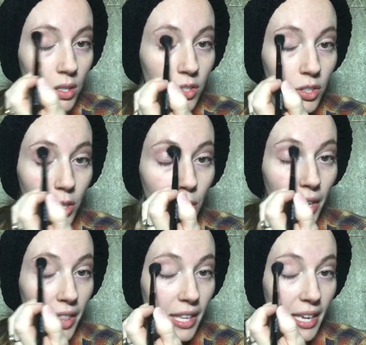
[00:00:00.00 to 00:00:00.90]
So
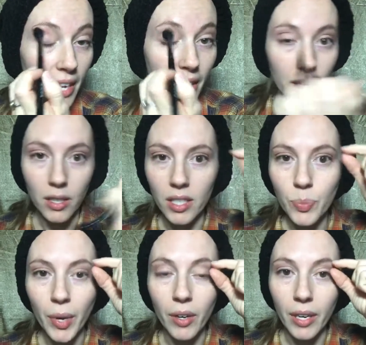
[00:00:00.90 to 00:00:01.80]
this
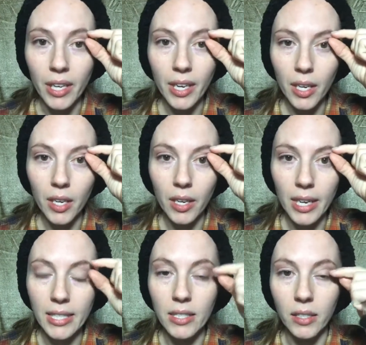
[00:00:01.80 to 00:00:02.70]
part right here
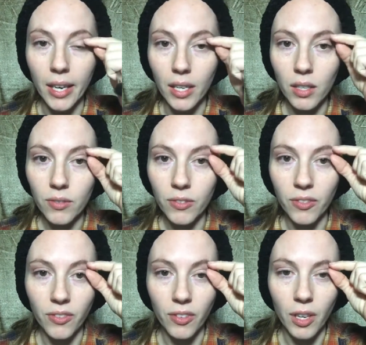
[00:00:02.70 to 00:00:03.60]
isn't like
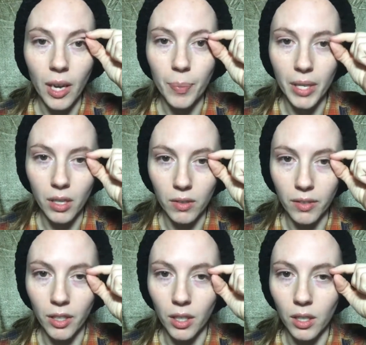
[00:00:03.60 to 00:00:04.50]
flopping
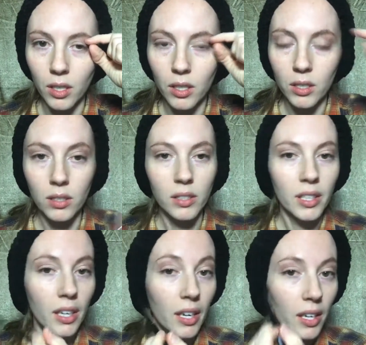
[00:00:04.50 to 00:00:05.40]
over
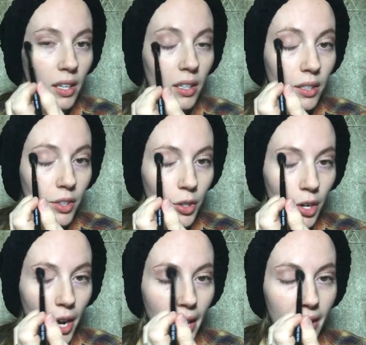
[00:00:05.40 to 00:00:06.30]

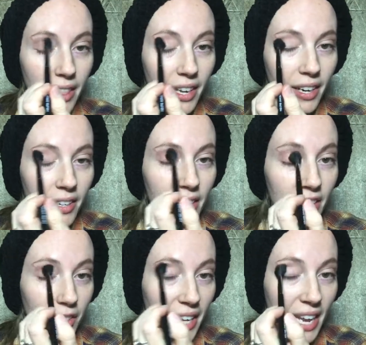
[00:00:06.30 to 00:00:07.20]
your eye there,
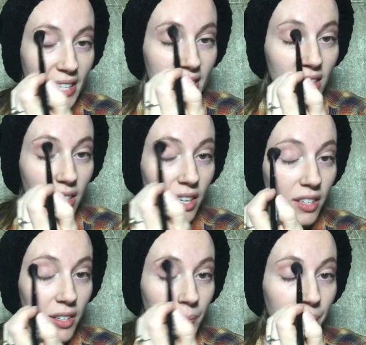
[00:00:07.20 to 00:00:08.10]
and you can't see the
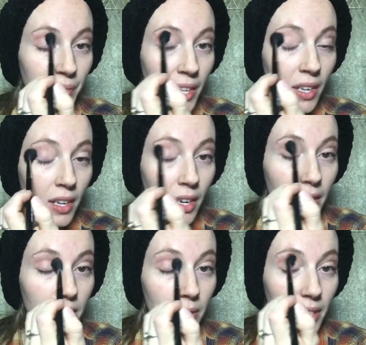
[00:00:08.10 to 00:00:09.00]
color.
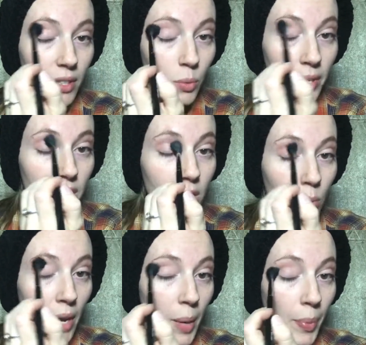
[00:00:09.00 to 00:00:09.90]
Alright, so get the windshield
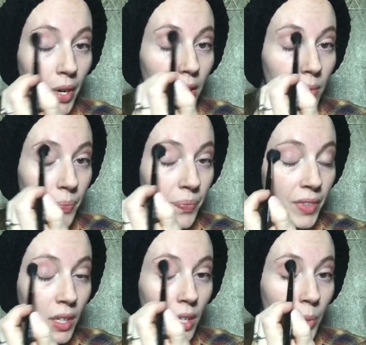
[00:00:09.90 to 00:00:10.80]
wiper.
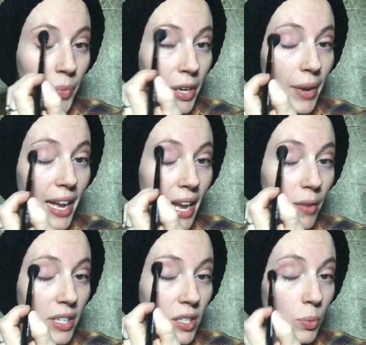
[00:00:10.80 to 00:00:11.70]
But anyway, yeah,
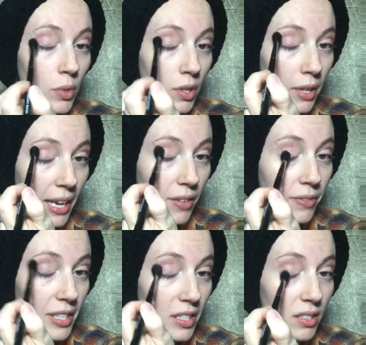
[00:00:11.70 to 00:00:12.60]
we just wore like
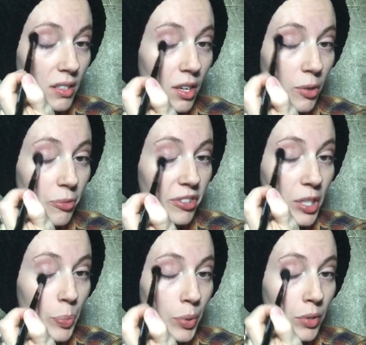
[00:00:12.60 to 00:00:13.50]
fleece,
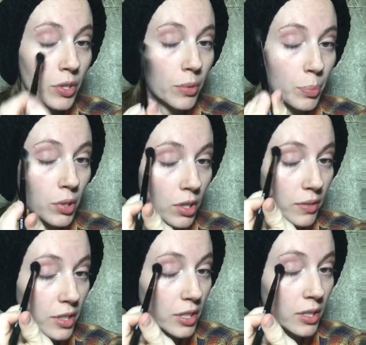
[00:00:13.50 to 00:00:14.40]
fleece
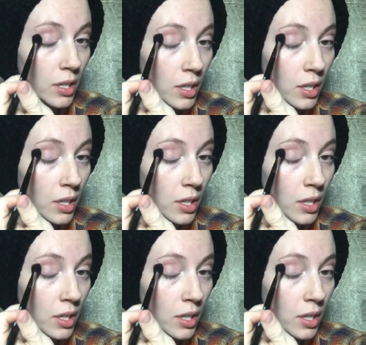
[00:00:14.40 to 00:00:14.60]
pullovers.